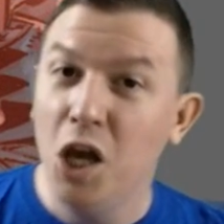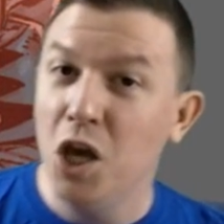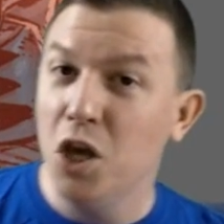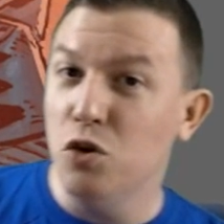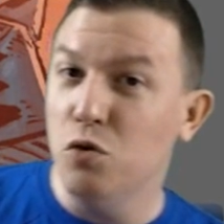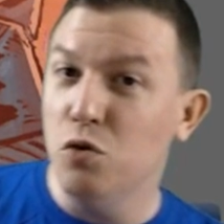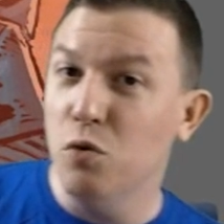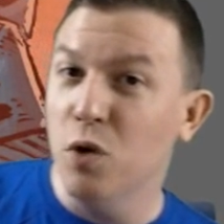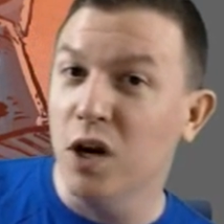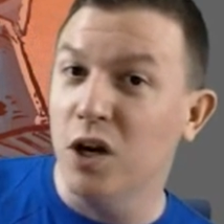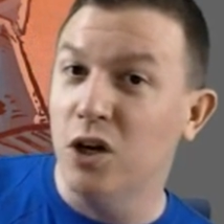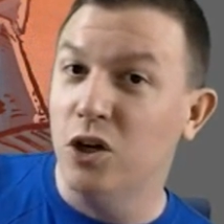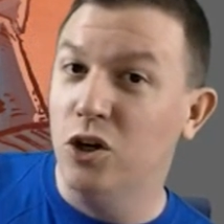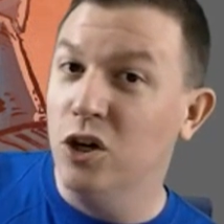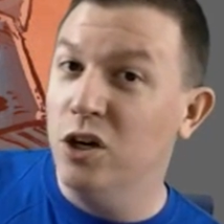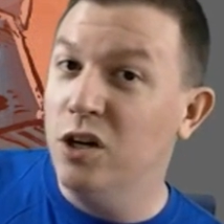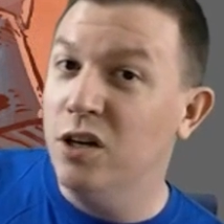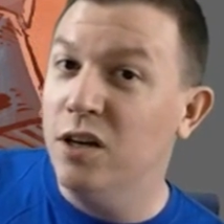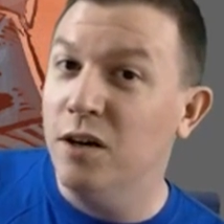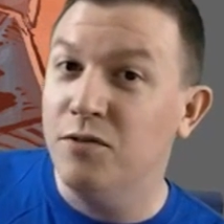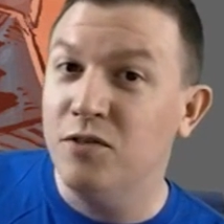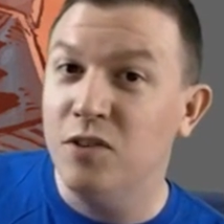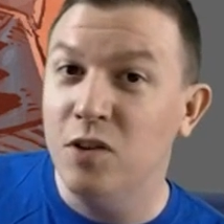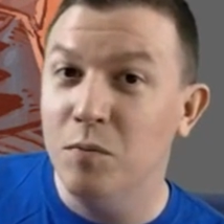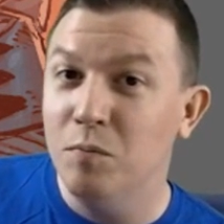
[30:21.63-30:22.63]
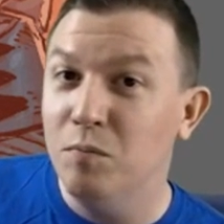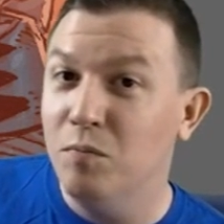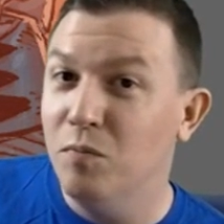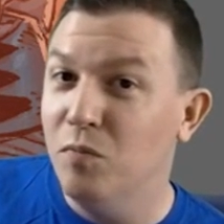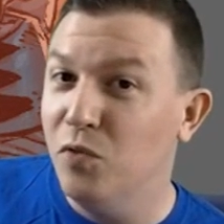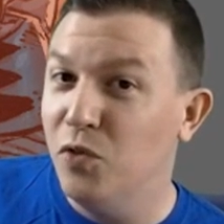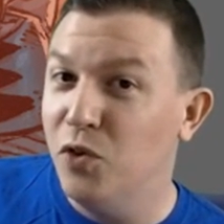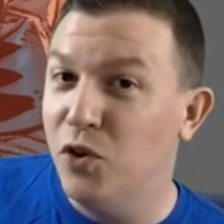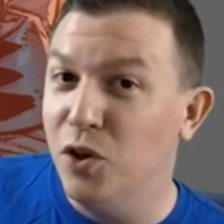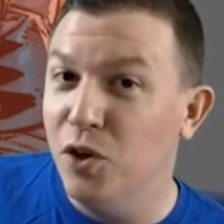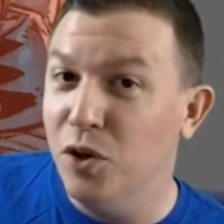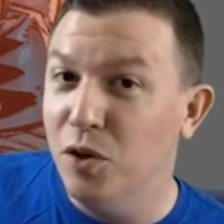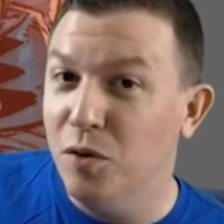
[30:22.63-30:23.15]
you are good enough
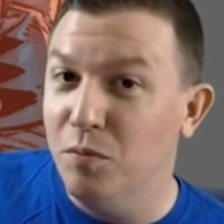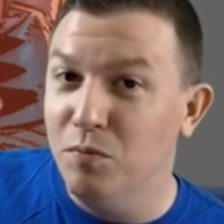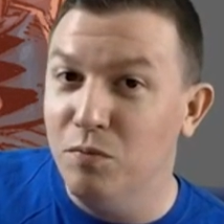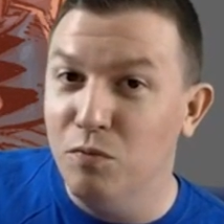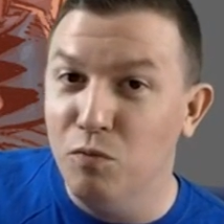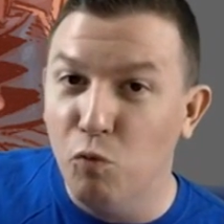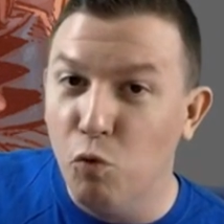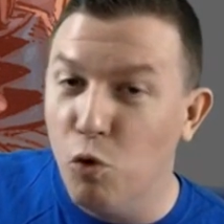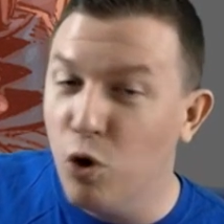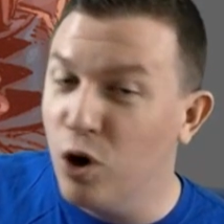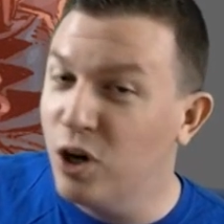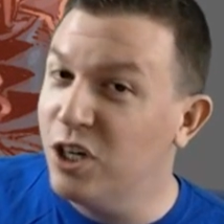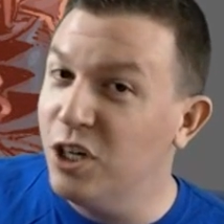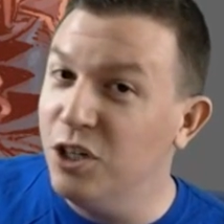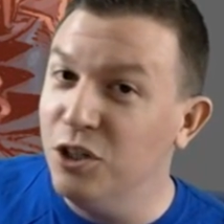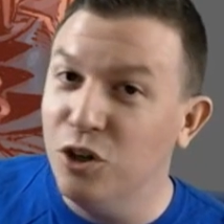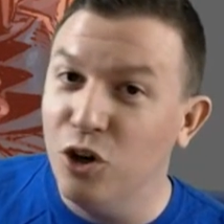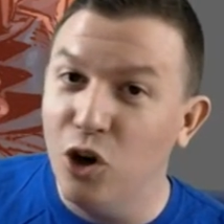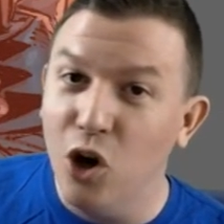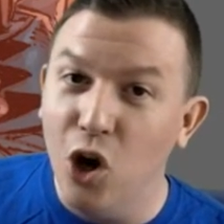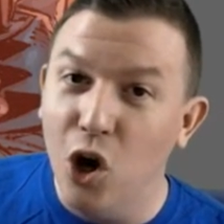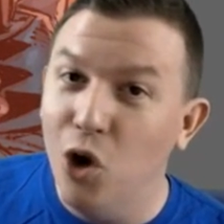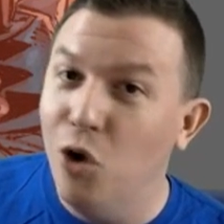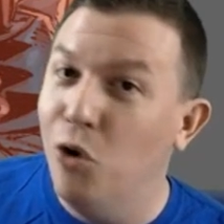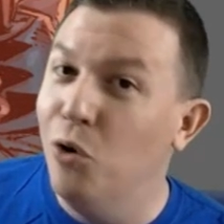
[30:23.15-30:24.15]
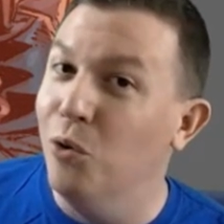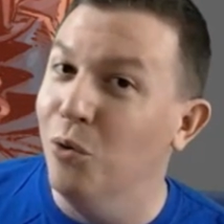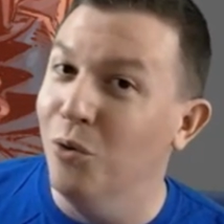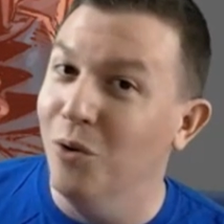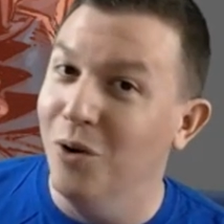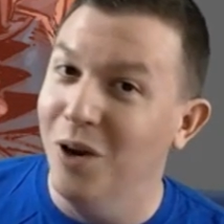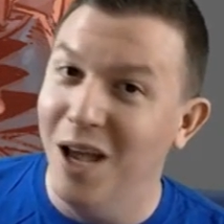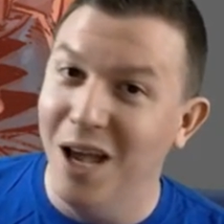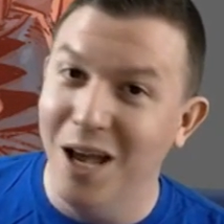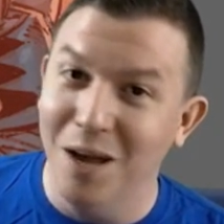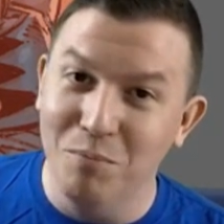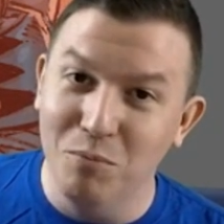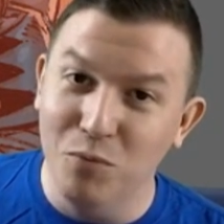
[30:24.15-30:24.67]
to work on your own
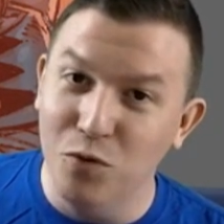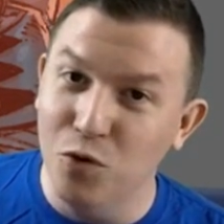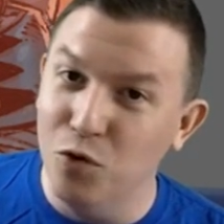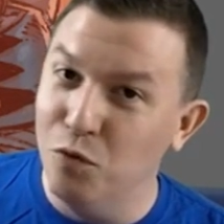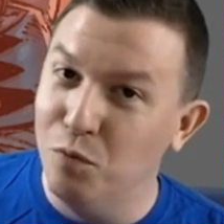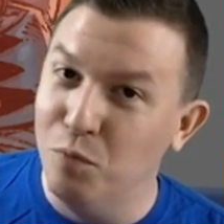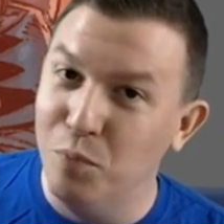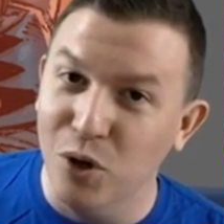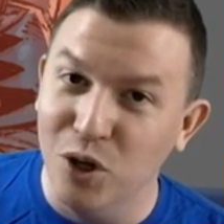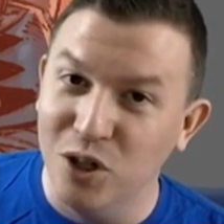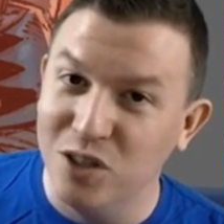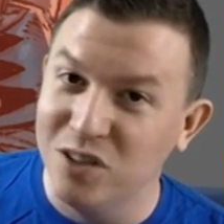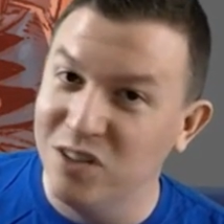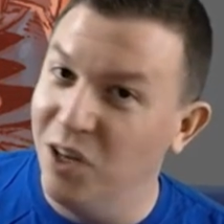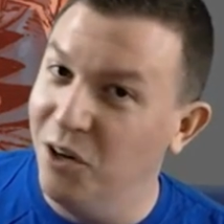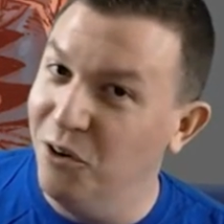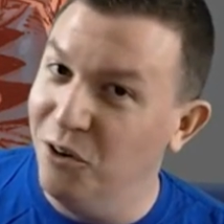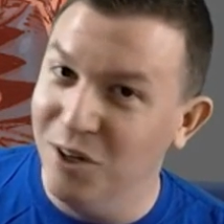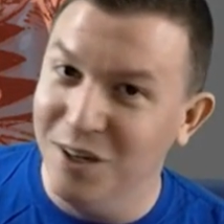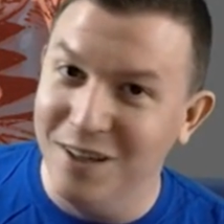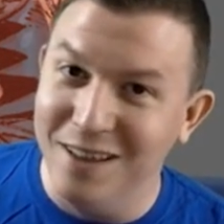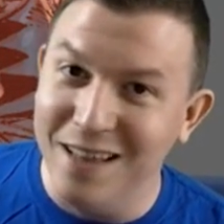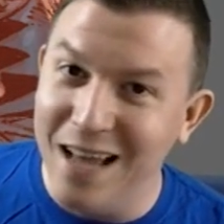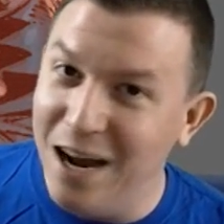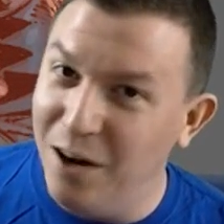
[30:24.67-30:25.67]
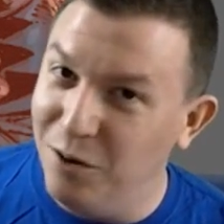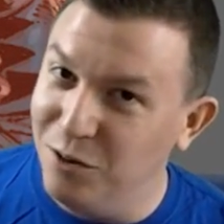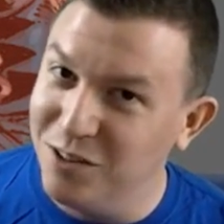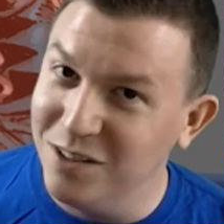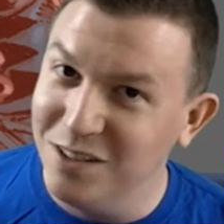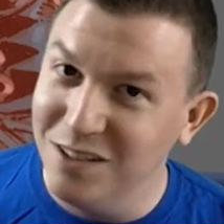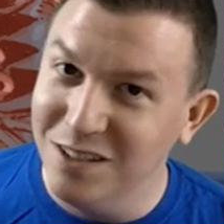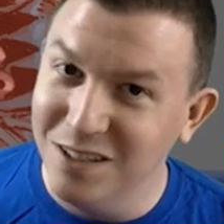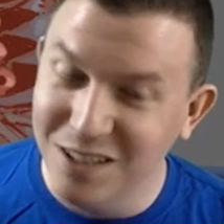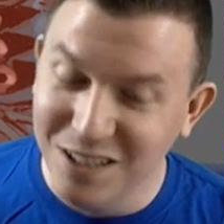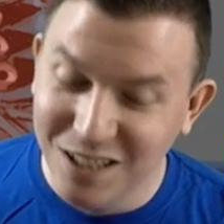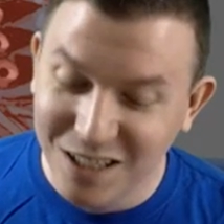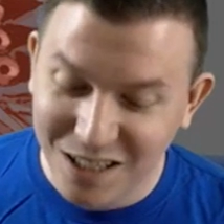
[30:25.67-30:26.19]
and move books under
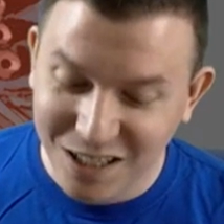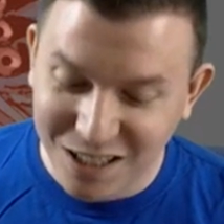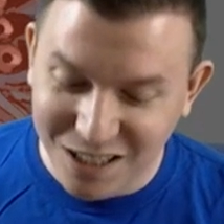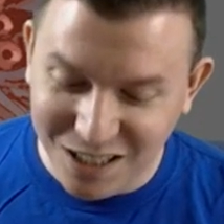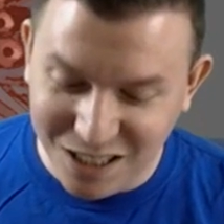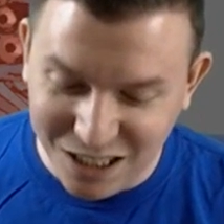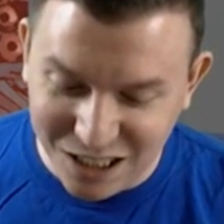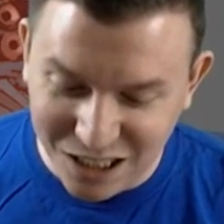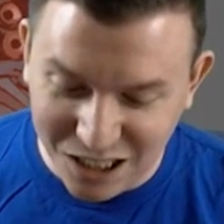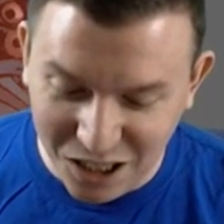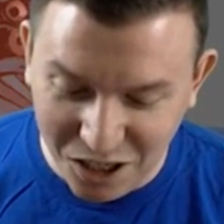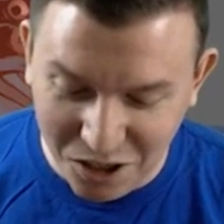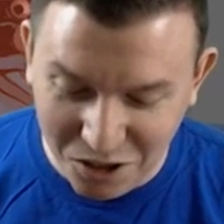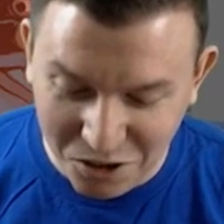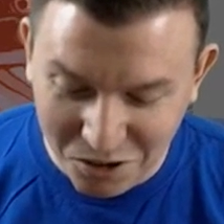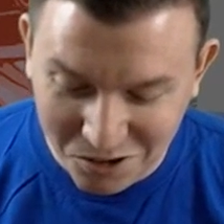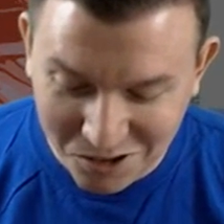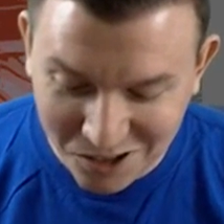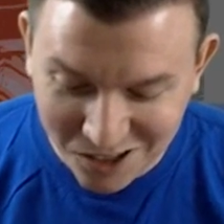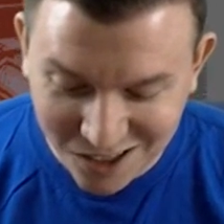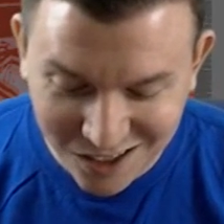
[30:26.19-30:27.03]
1,000. You know,